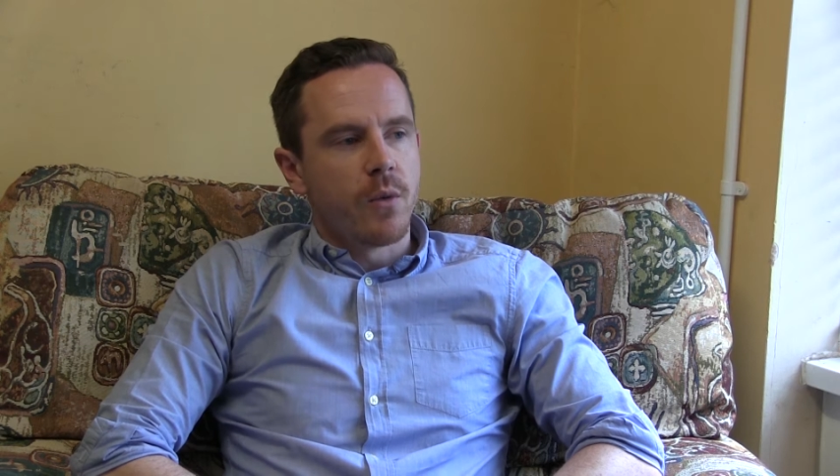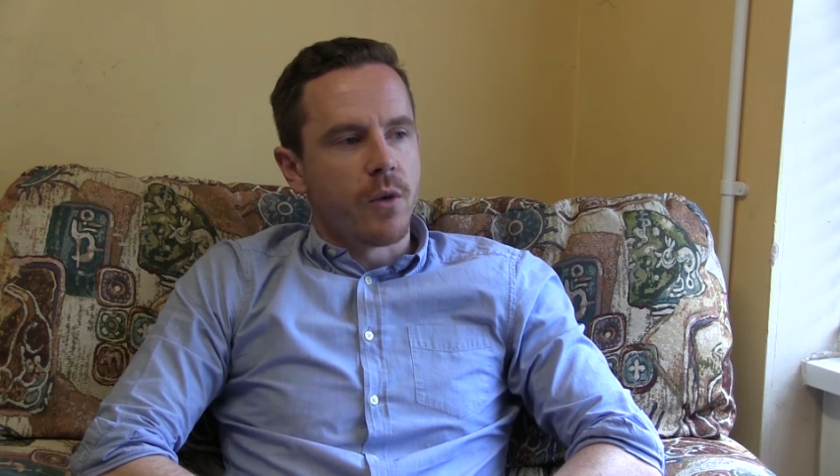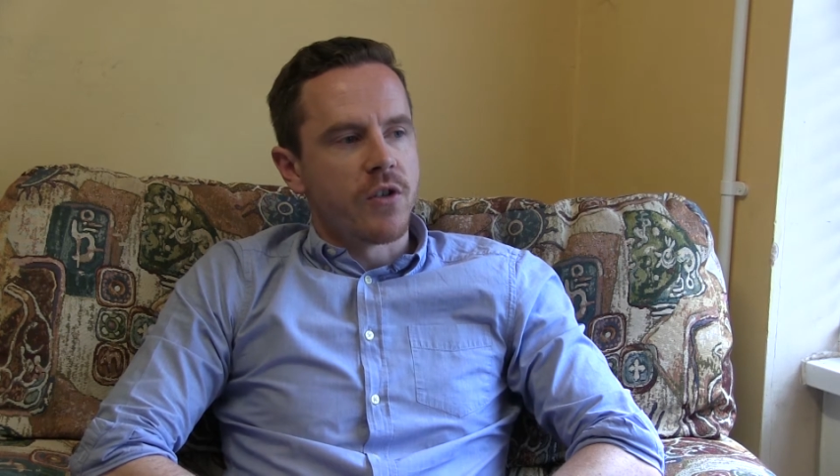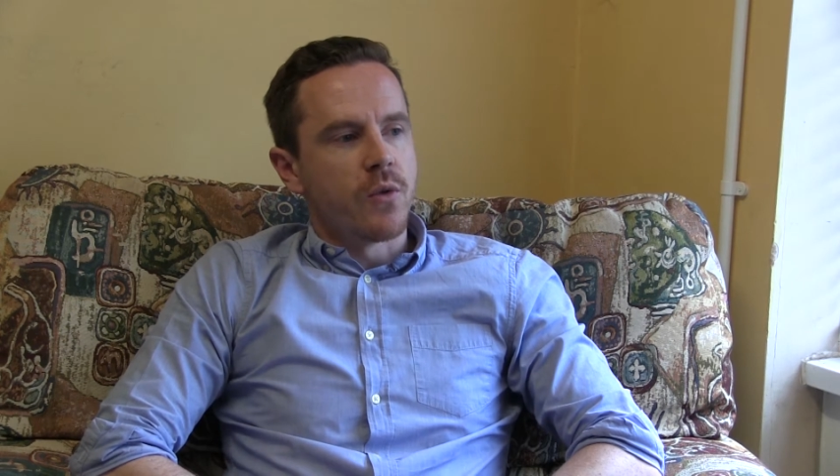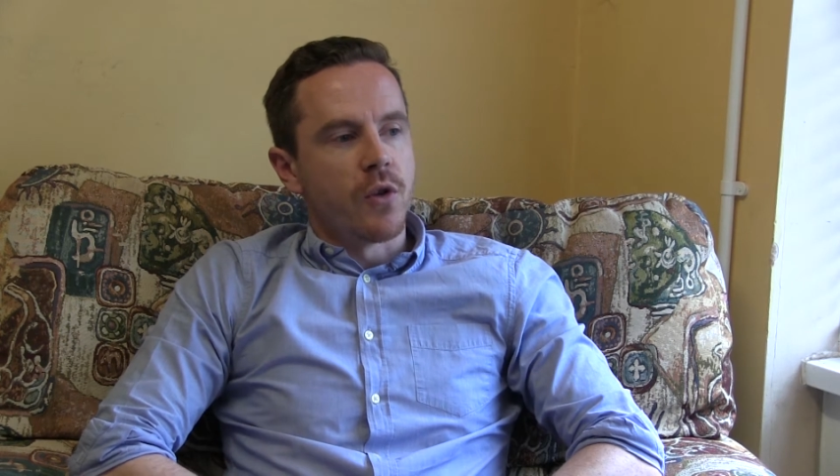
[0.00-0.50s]

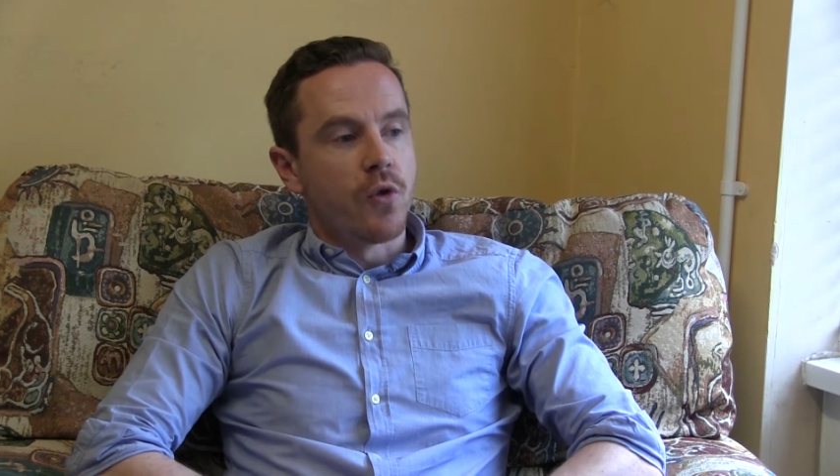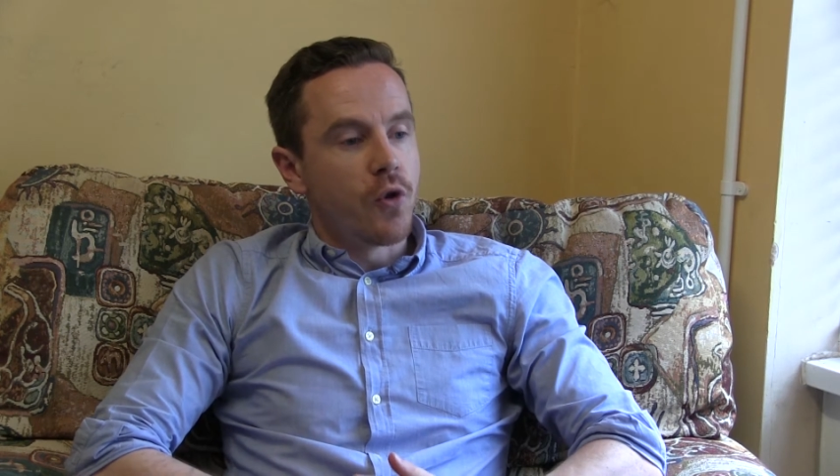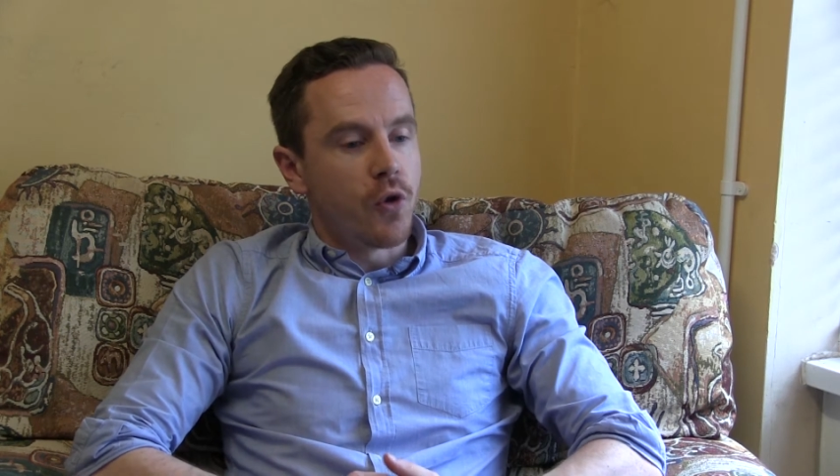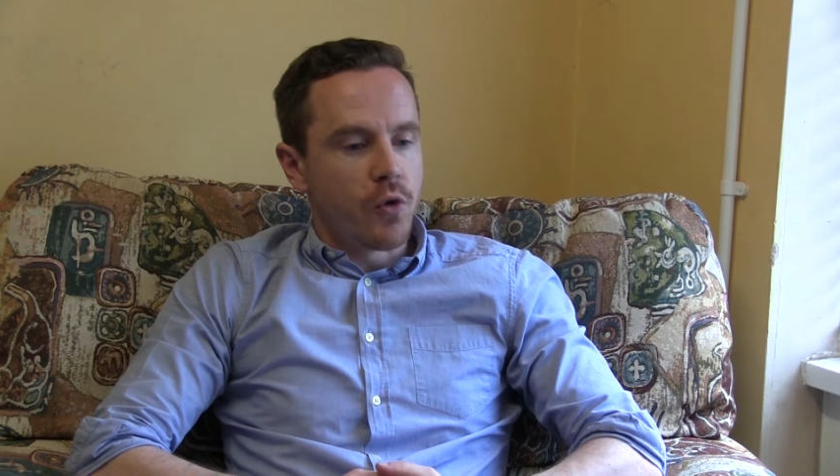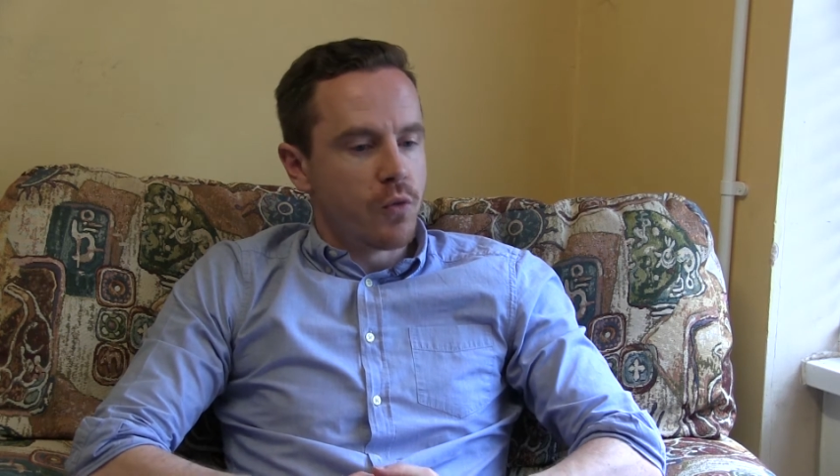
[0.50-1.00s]
which we
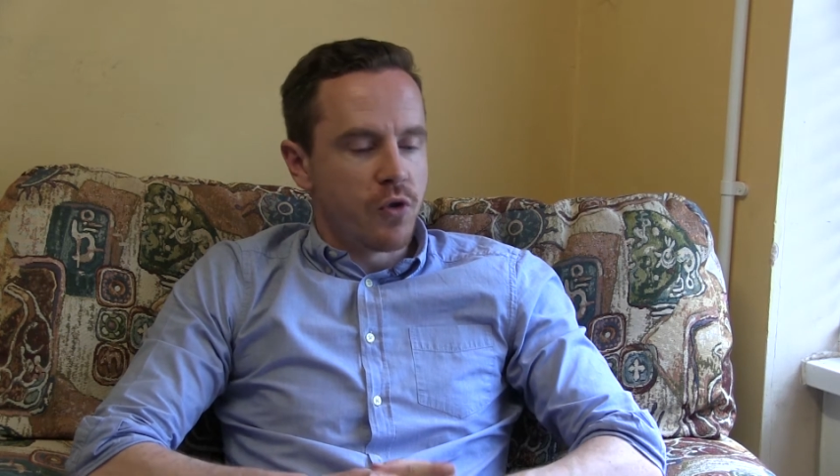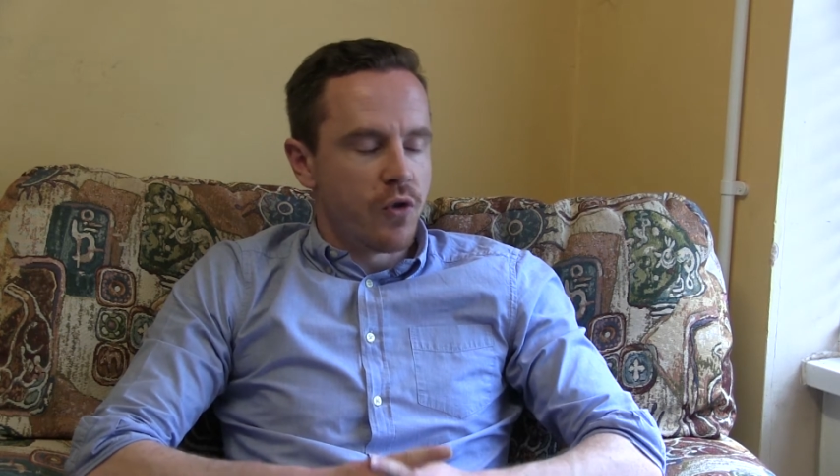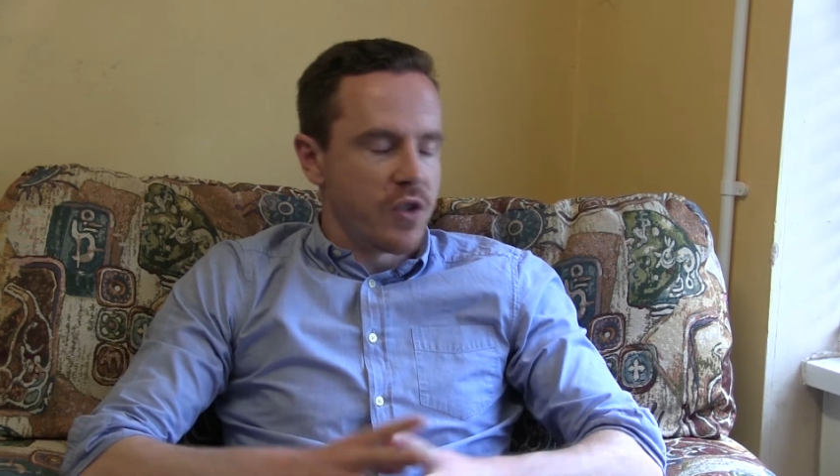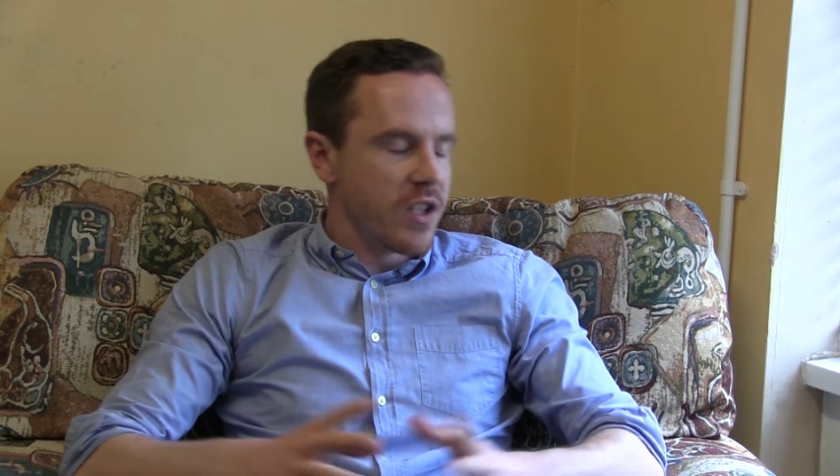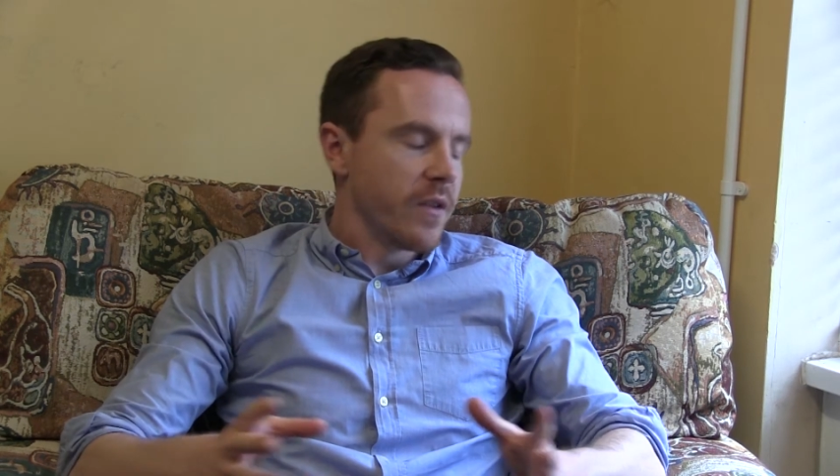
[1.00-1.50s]
all
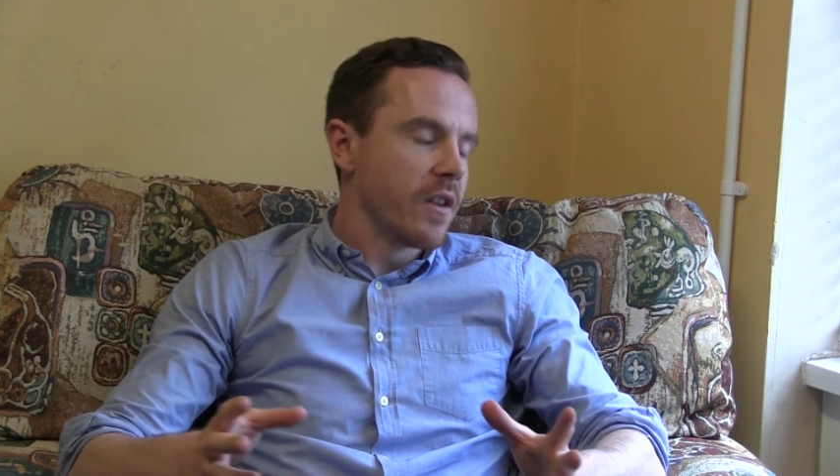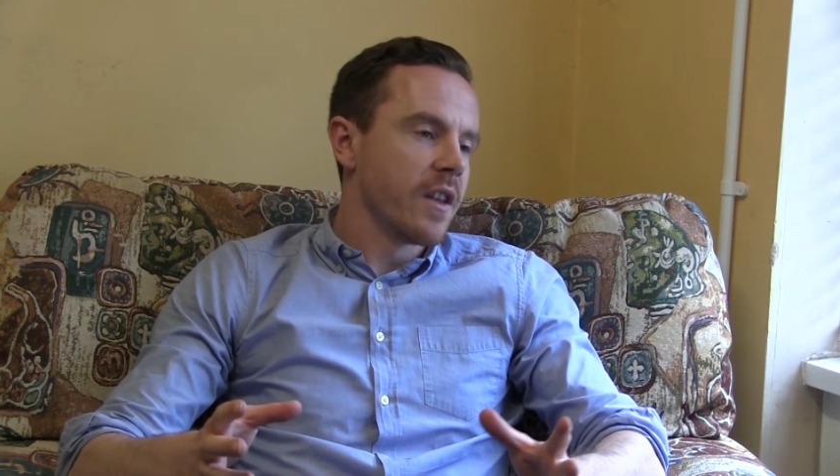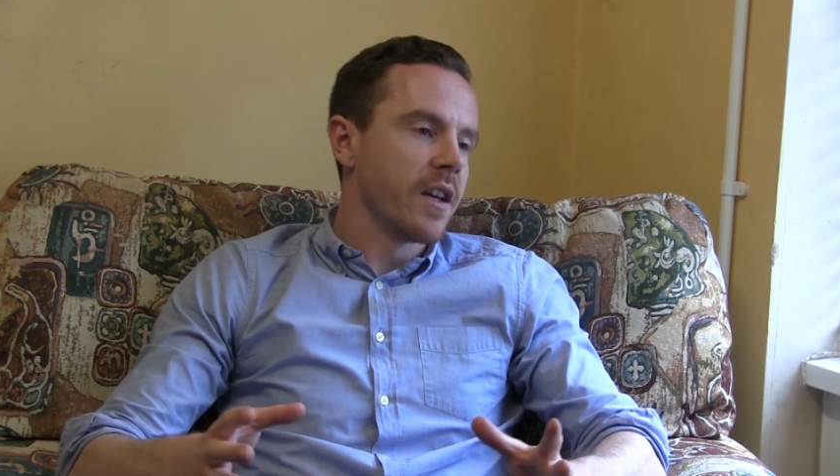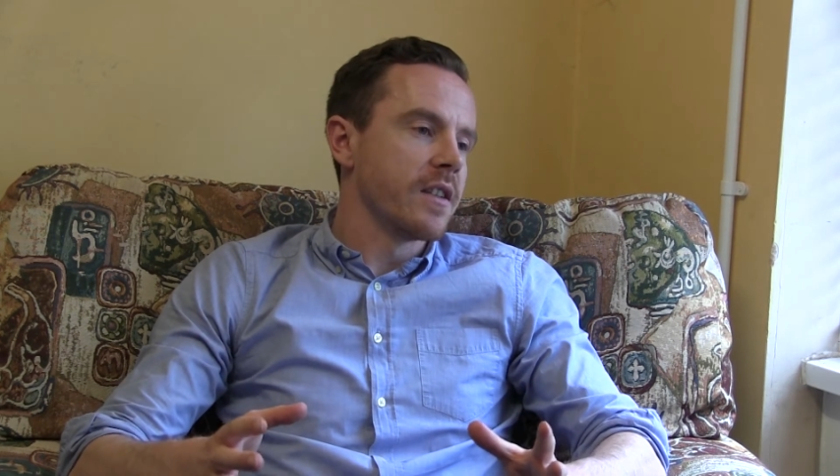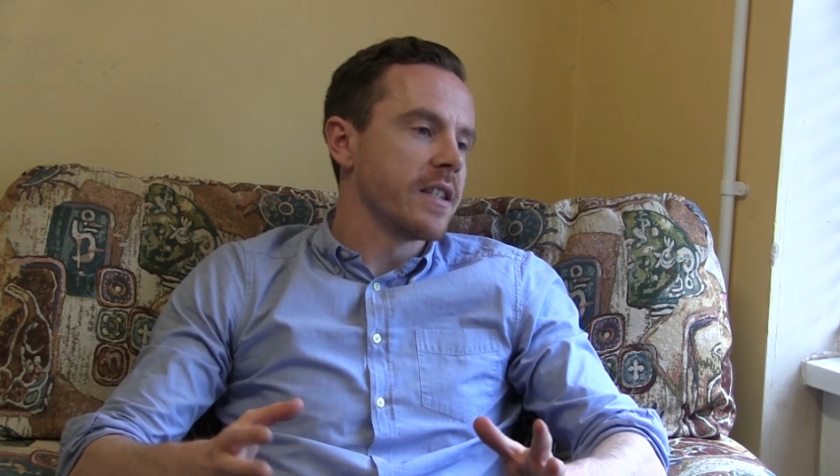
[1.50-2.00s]
use different
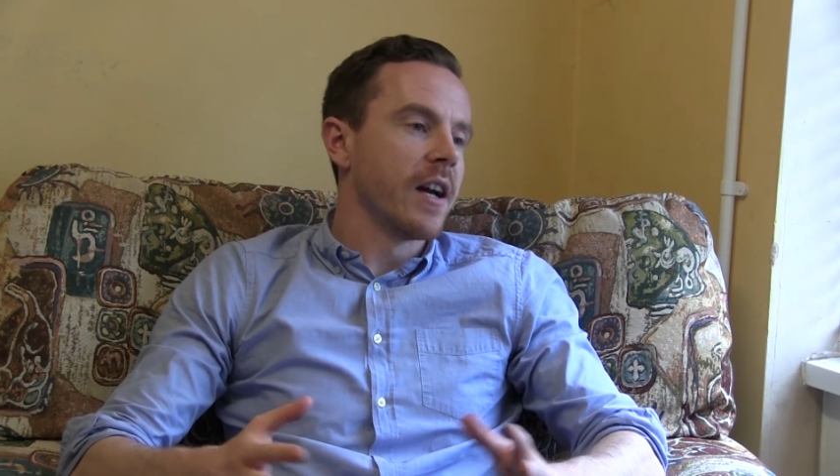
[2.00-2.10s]
things